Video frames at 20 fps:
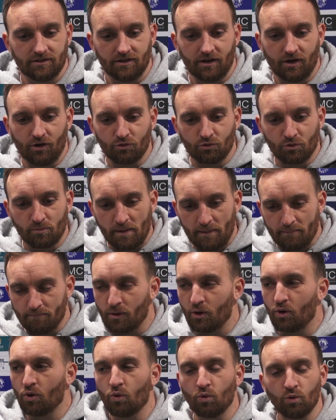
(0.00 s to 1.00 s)
I'll
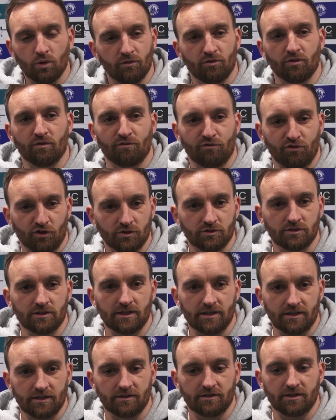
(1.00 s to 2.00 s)
remember all of them
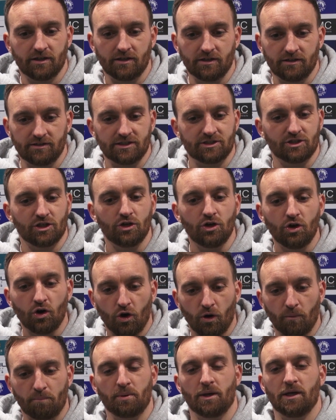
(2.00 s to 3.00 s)
fondly. And there's a
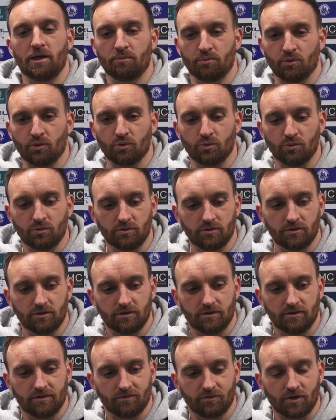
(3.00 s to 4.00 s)
lot of people
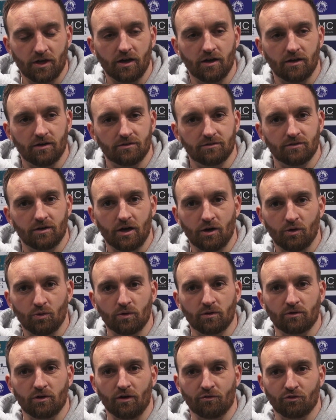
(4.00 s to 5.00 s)
that
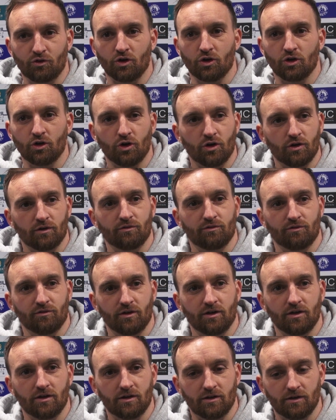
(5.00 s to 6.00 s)
I've got a lot
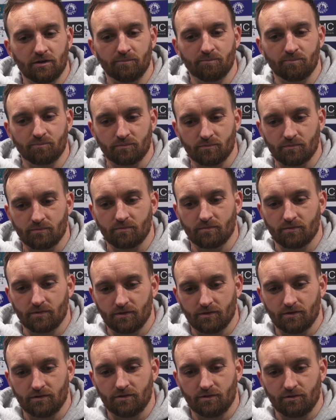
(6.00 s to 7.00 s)
of
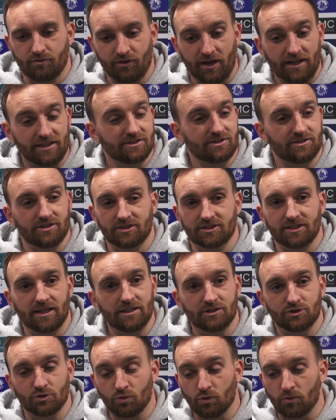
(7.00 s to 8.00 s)
thanks to
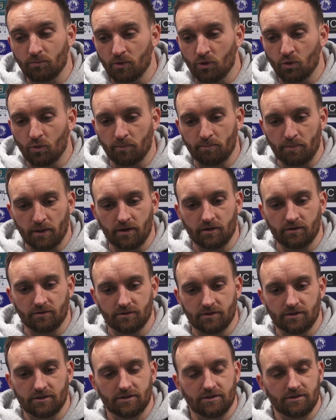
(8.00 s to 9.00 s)
say to them all. But
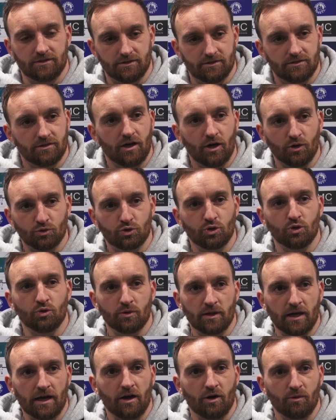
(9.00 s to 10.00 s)
I'll
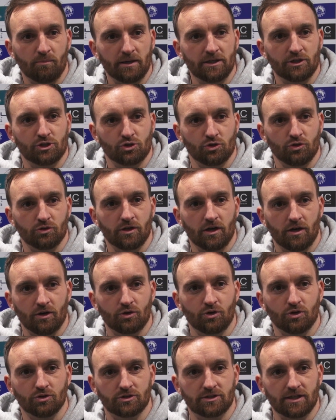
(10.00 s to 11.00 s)
do that. I'll make sure that I'll
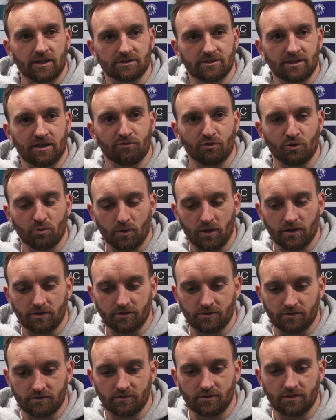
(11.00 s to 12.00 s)
contact everyone.
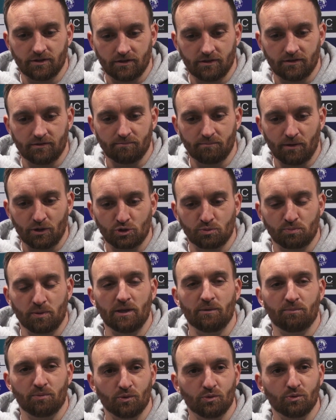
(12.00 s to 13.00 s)
Most
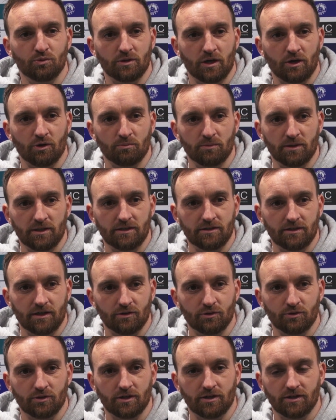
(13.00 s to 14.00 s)
people know me,
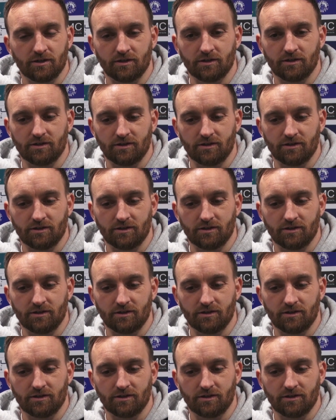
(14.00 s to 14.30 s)
know that